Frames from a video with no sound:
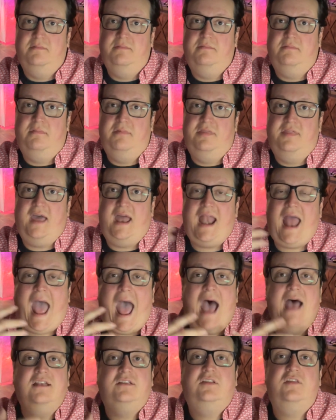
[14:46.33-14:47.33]
that
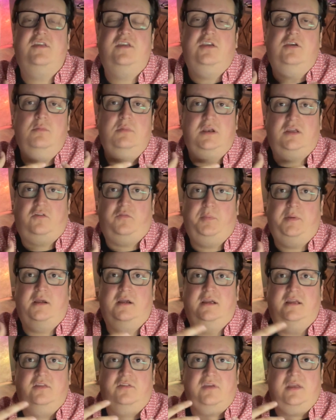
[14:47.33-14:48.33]
add to the human
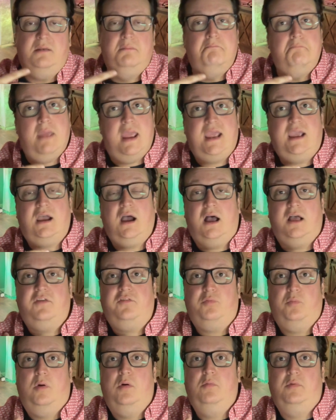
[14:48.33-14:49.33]
experience and make
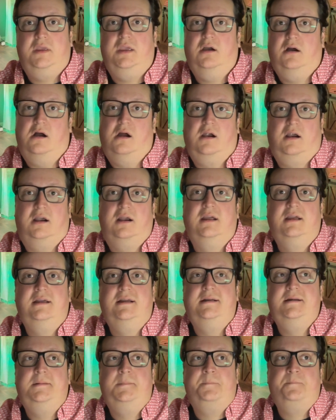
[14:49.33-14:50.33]
us what we are.
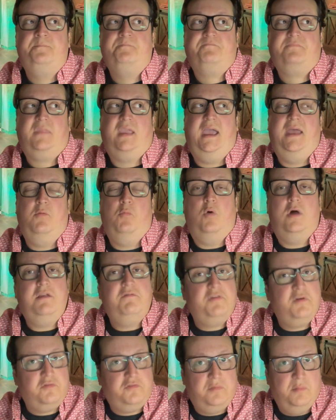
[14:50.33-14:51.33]
And one of
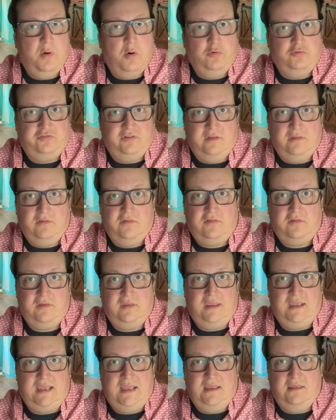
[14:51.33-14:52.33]
those emotions
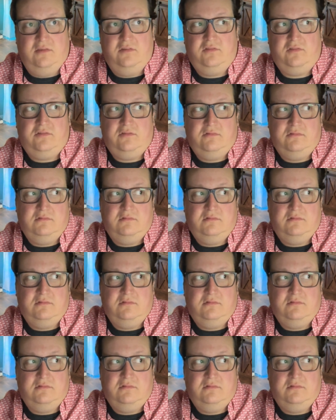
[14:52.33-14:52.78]
is